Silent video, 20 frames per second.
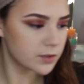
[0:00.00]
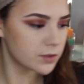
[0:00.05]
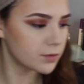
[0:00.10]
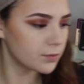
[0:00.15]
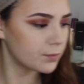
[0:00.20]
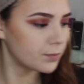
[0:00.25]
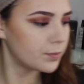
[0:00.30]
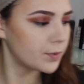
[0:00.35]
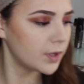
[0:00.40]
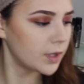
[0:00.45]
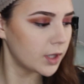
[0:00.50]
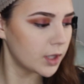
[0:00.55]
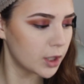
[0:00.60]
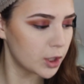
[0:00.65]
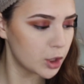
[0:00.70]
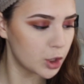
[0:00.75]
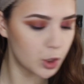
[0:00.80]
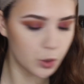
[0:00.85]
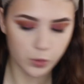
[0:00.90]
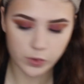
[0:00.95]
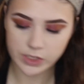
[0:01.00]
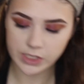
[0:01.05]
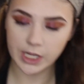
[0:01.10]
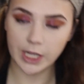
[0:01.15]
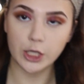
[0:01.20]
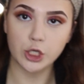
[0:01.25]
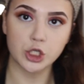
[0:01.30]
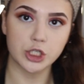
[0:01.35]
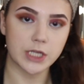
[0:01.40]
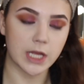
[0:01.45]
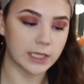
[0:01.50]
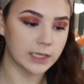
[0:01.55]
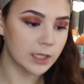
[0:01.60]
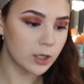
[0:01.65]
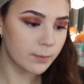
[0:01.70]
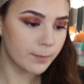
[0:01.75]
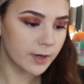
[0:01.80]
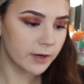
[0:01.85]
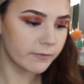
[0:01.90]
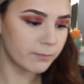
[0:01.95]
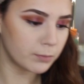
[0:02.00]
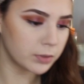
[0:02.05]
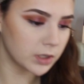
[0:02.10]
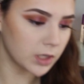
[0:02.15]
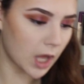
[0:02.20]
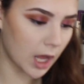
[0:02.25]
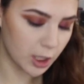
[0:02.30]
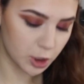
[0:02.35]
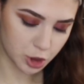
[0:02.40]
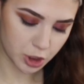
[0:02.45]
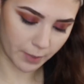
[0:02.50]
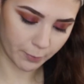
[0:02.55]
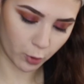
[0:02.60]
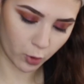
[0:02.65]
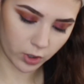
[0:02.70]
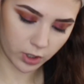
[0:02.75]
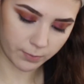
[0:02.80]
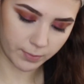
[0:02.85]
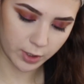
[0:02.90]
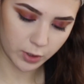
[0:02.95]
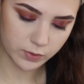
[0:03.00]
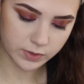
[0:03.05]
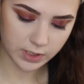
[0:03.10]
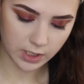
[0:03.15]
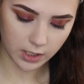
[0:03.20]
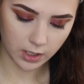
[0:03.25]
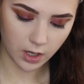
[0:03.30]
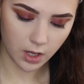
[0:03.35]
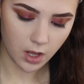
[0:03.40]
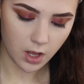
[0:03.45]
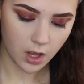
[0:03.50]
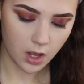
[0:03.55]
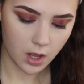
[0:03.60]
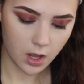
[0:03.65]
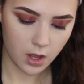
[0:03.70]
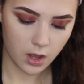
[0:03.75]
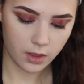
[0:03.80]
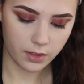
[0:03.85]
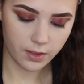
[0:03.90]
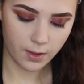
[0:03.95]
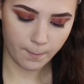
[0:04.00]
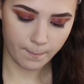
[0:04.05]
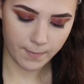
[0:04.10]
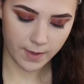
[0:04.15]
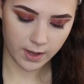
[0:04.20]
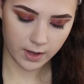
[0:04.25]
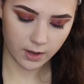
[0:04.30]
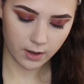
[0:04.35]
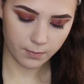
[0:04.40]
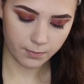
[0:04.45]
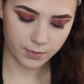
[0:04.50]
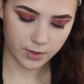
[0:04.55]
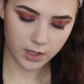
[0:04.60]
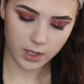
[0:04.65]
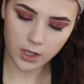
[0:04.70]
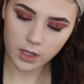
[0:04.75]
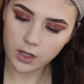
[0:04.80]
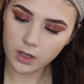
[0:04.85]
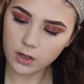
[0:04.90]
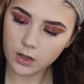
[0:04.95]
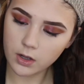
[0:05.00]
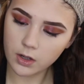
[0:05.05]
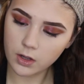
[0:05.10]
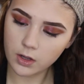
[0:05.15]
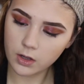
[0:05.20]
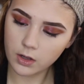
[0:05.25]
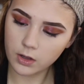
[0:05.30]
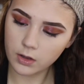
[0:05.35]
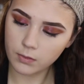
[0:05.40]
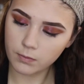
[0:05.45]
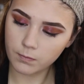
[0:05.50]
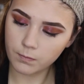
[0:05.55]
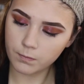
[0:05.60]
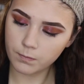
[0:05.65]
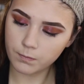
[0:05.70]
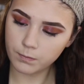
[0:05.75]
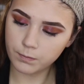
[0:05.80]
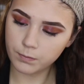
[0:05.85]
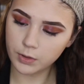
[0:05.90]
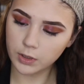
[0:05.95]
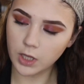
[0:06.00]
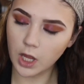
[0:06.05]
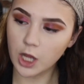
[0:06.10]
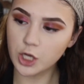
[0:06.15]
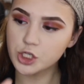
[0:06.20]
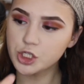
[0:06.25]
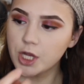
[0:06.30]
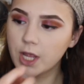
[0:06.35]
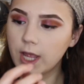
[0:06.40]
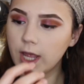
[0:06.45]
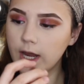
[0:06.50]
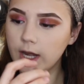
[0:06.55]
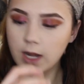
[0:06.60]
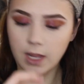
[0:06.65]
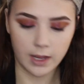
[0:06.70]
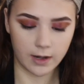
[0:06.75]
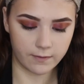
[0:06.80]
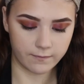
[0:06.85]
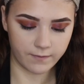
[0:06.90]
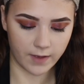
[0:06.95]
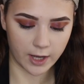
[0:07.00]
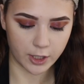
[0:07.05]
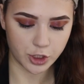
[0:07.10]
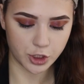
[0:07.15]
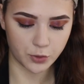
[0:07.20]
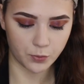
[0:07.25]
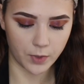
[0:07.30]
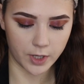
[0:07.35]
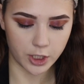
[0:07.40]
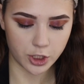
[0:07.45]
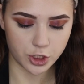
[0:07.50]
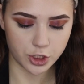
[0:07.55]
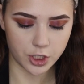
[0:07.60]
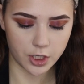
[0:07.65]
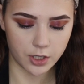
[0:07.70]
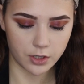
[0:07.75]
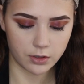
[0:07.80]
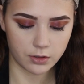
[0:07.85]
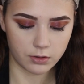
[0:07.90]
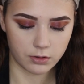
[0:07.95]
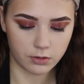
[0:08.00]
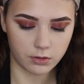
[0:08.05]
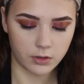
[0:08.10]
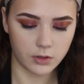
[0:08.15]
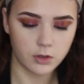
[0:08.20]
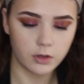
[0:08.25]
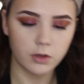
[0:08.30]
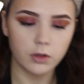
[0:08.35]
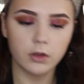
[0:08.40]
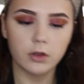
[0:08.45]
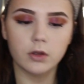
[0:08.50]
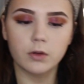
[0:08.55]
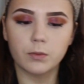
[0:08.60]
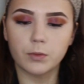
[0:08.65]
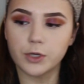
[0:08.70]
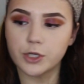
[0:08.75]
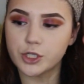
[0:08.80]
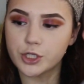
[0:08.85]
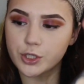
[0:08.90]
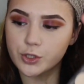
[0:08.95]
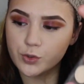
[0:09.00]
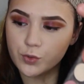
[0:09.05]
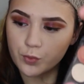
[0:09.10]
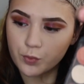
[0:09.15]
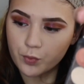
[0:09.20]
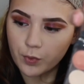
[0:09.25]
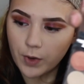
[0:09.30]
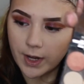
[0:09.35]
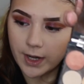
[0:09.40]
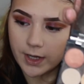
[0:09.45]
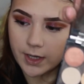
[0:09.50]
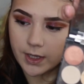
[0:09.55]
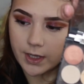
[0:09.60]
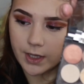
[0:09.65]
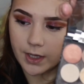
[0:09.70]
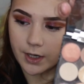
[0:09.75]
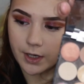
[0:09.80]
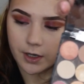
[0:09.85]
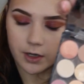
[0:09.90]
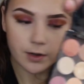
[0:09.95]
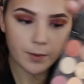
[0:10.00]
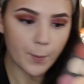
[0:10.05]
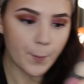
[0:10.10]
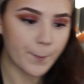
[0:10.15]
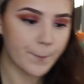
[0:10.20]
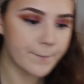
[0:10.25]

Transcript: to be using just a little bit of blush. I'm going to be using the Makeup Geek Blush in Infatuation, which is right here.